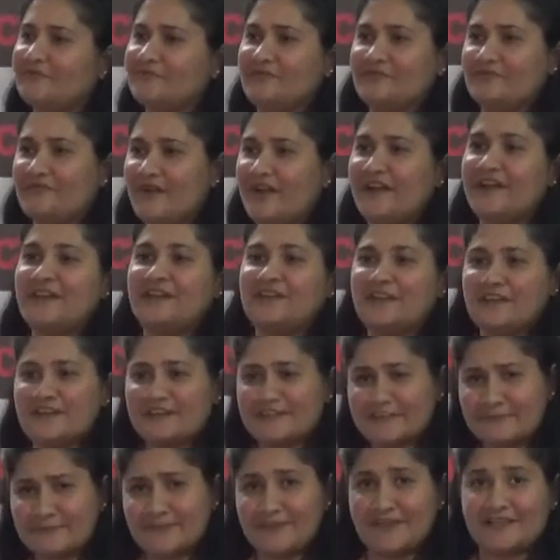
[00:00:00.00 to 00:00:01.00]
finding
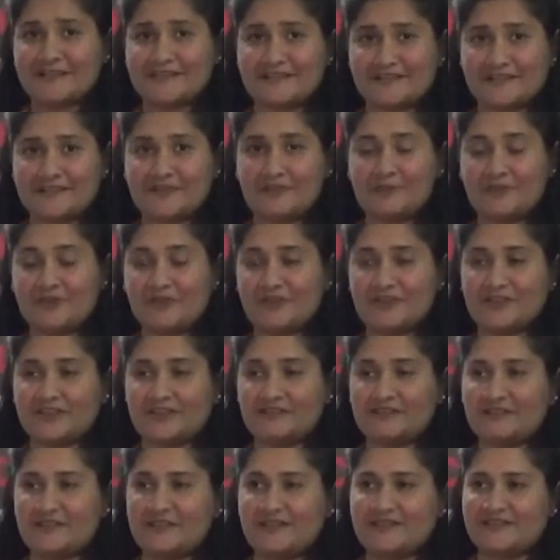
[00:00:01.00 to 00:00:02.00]
his place in the world,
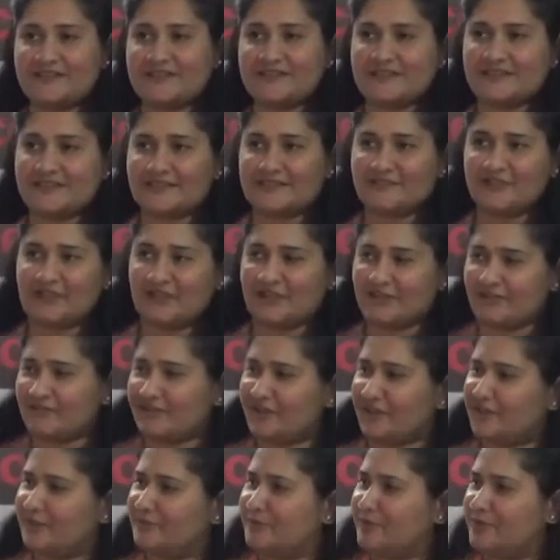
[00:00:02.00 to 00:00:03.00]
given that he's living
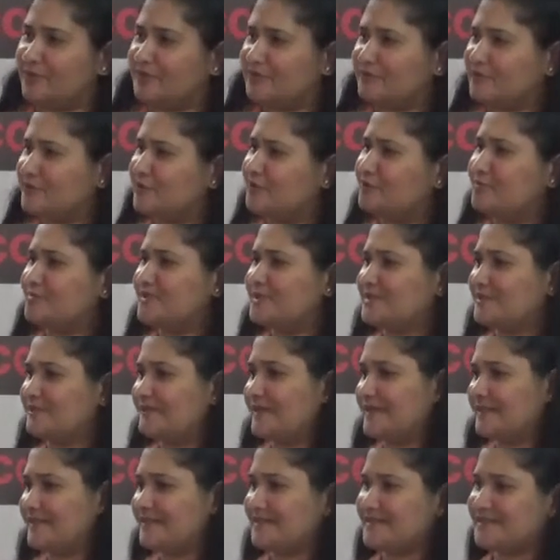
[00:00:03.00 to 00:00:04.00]
in a world of humans
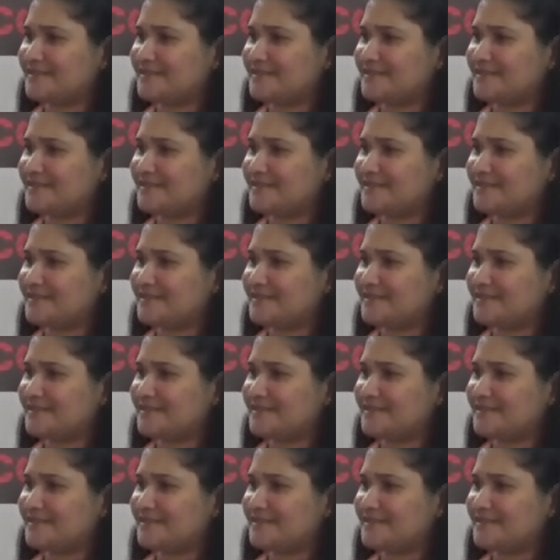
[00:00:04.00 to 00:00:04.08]
where he's